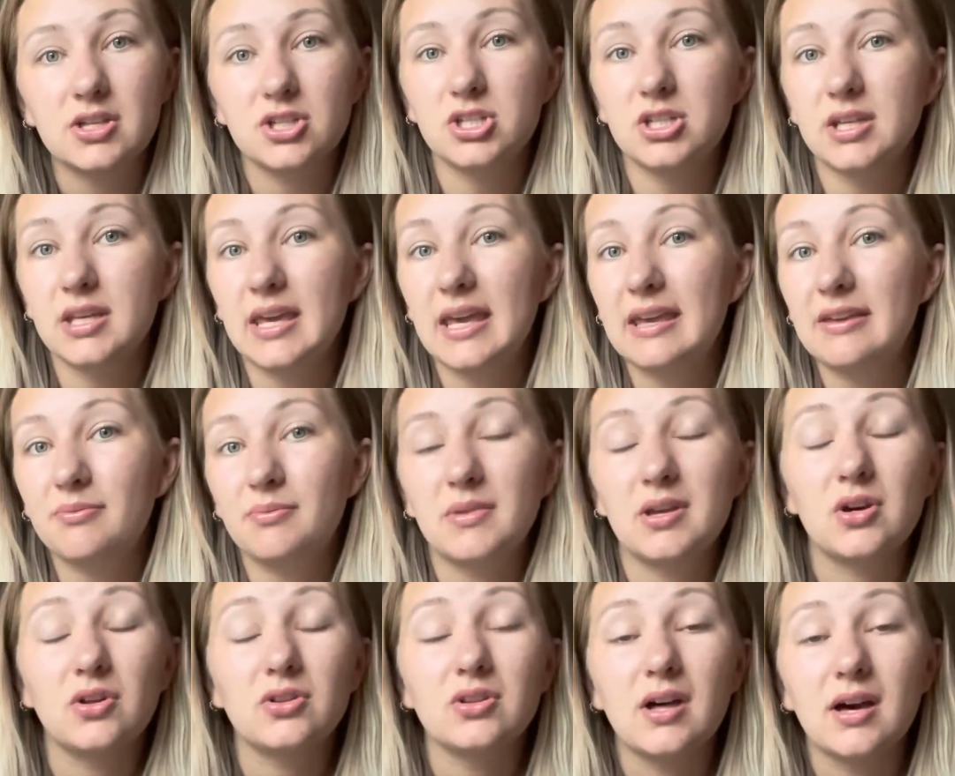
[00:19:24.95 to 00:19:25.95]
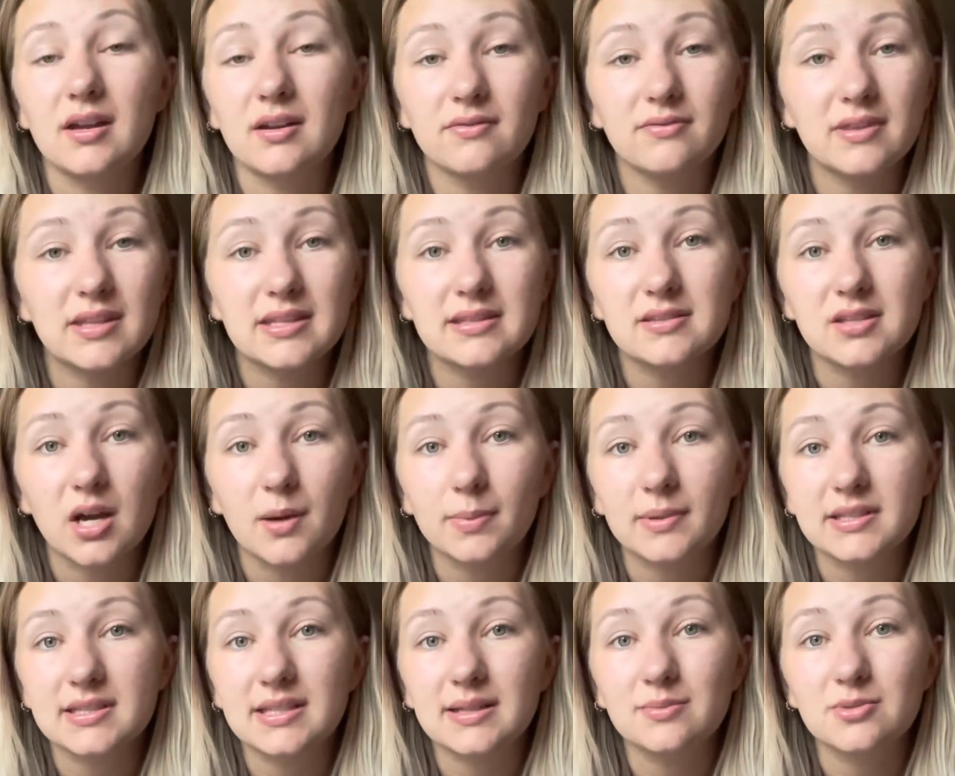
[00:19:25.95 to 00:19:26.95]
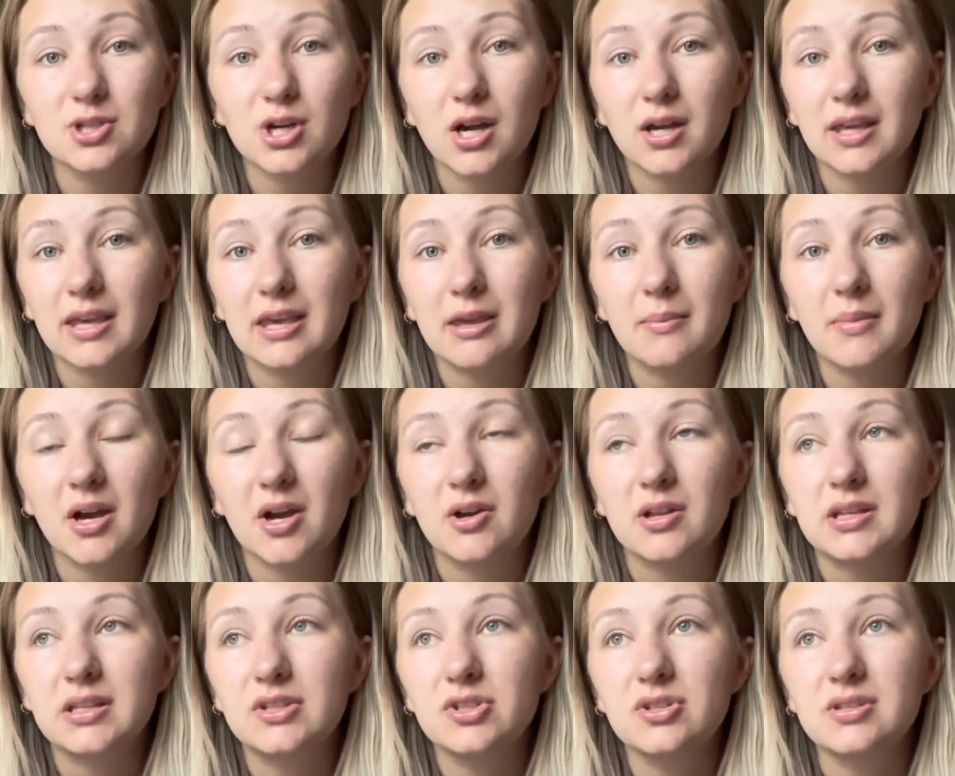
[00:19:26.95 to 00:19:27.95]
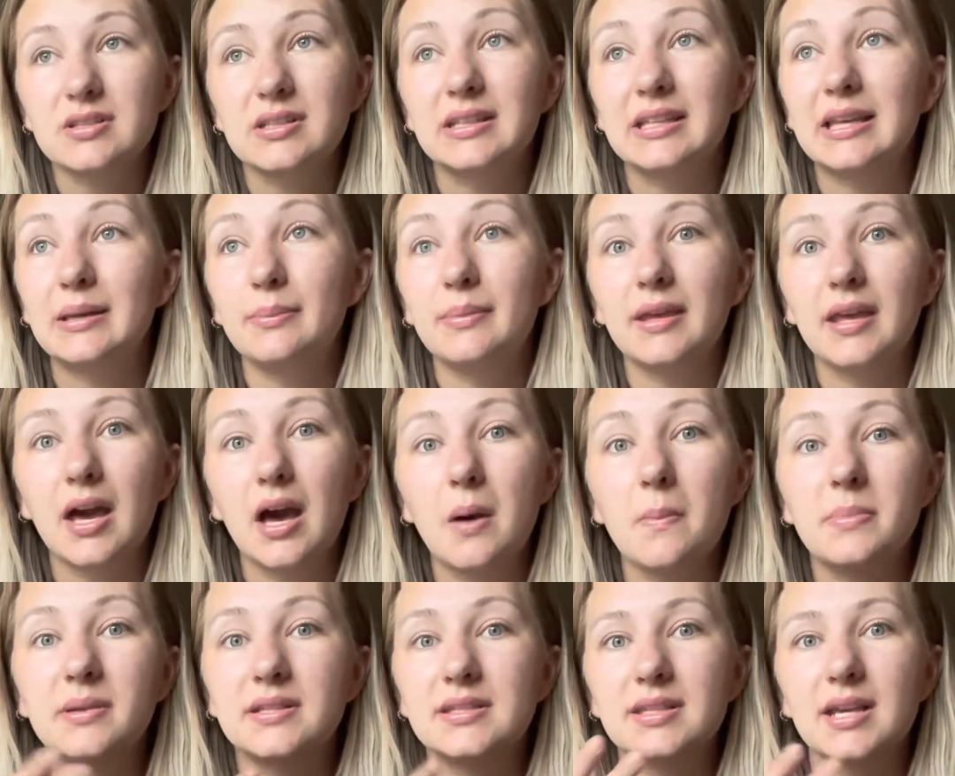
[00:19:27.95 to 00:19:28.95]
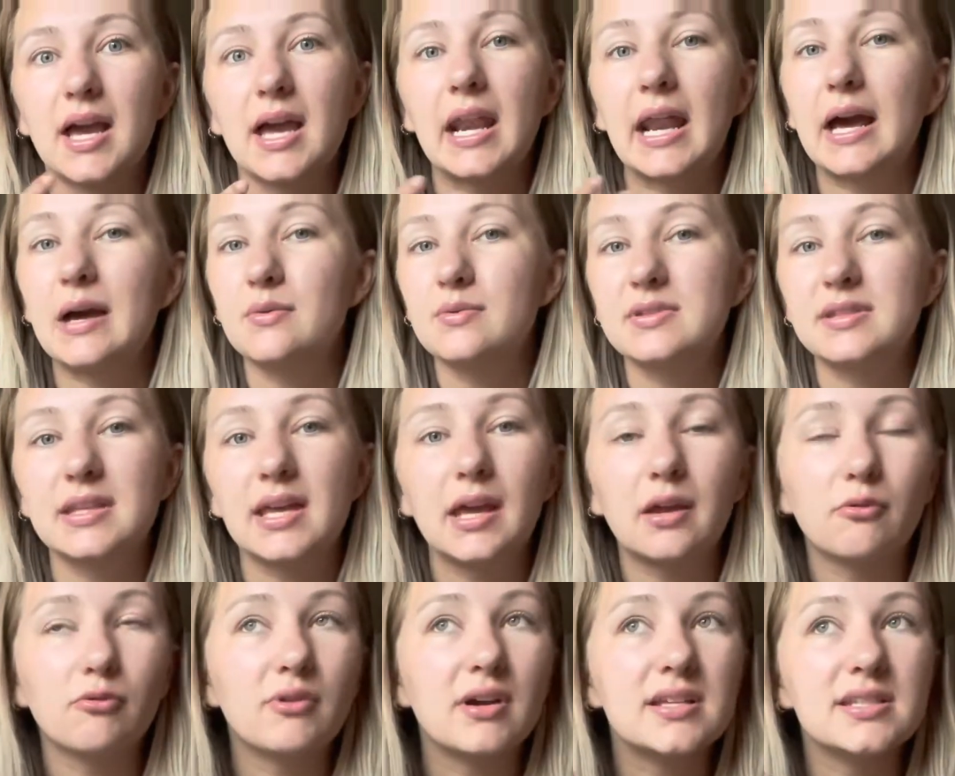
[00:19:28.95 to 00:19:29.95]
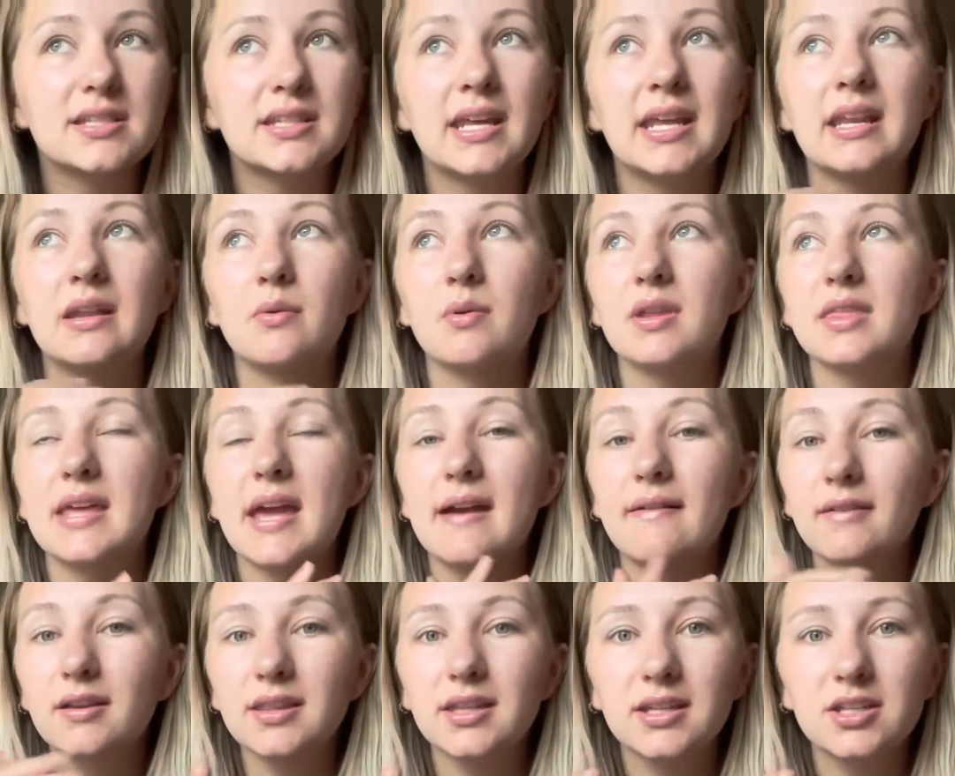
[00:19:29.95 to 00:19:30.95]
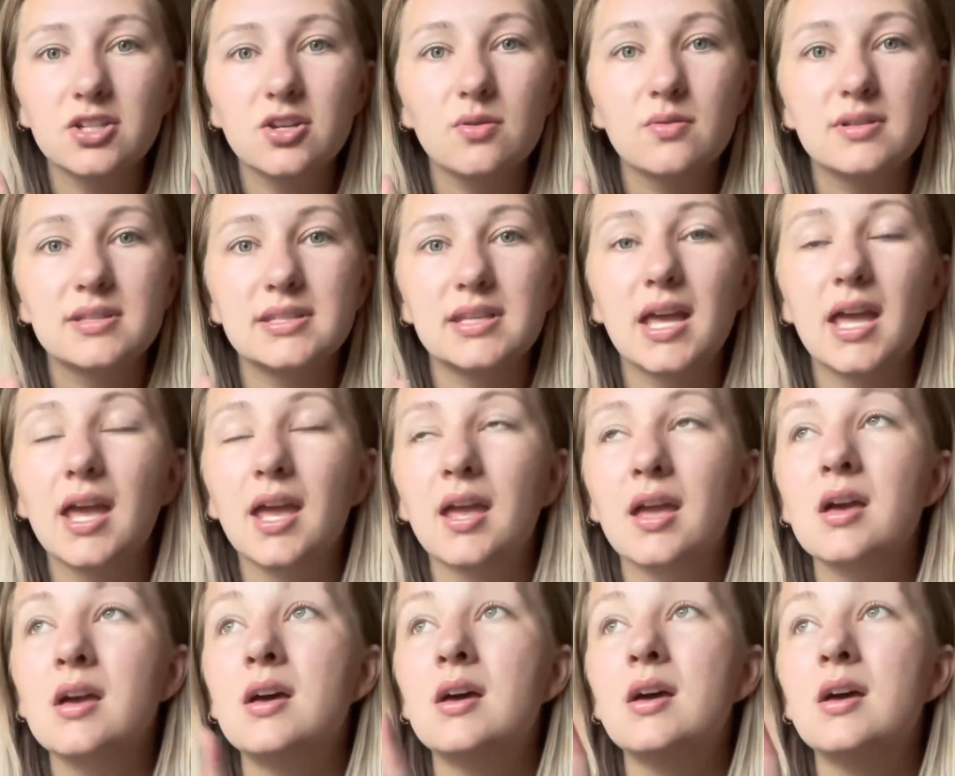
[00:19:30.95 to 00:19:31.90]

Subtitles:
She gave me a lot of these topics that I'm talking about, and it just lit me up inside. I was like resonating with everything she was saying.